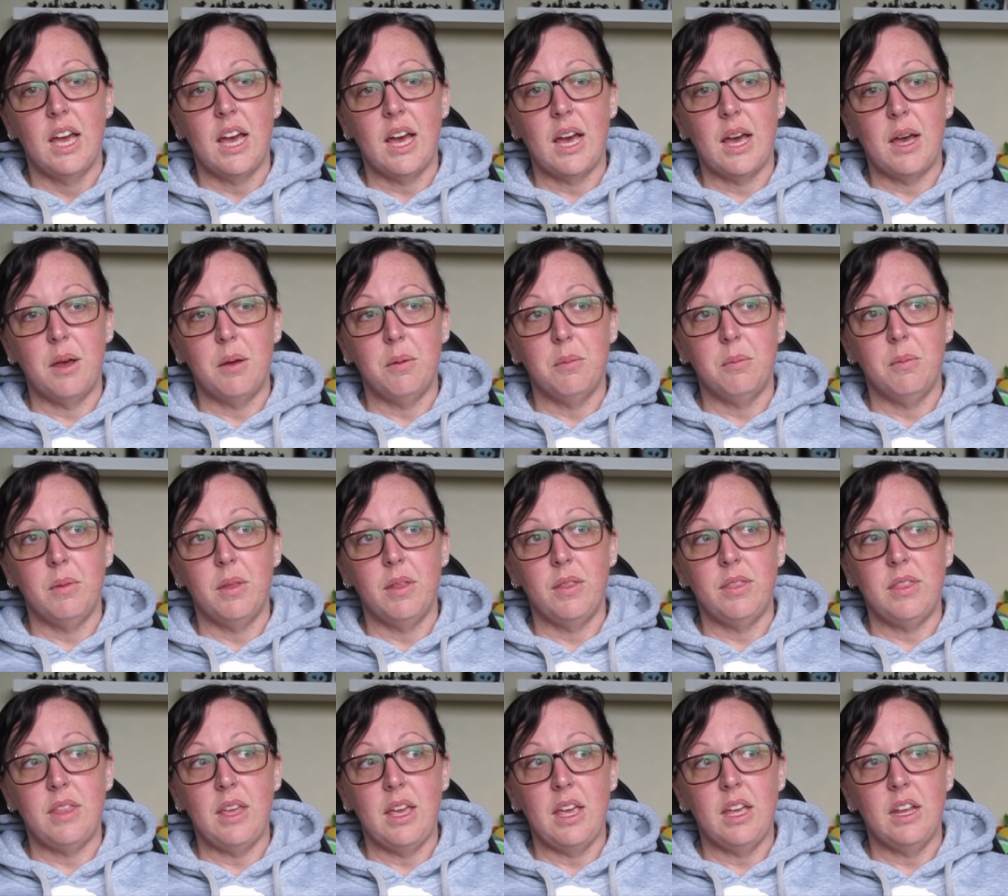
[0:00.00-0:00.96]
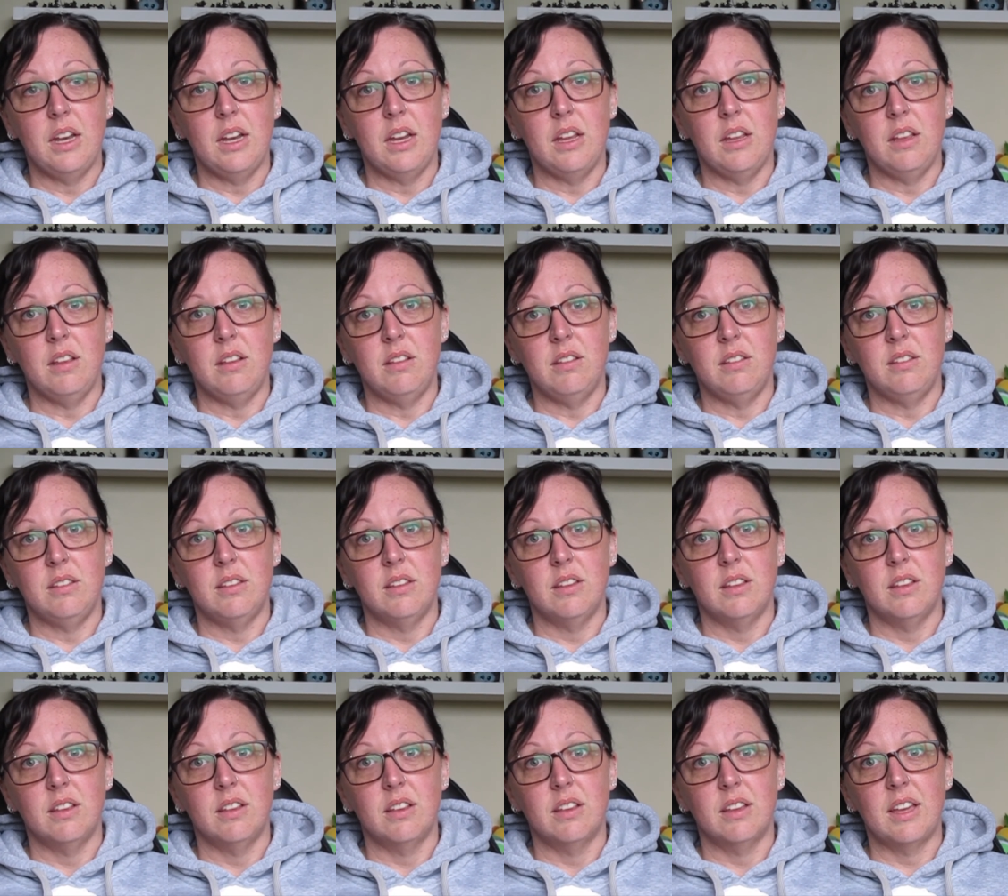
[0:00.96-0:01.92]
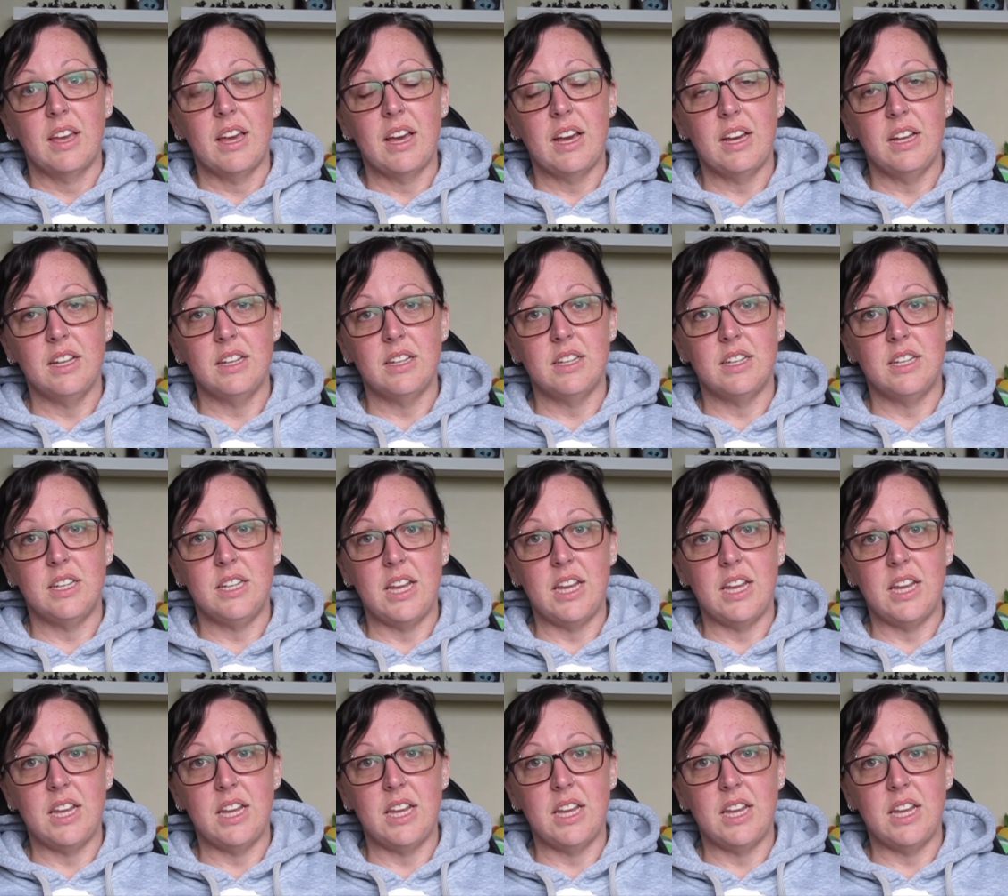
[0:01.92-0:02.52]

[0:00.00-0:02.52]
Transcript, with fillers: um, that is cut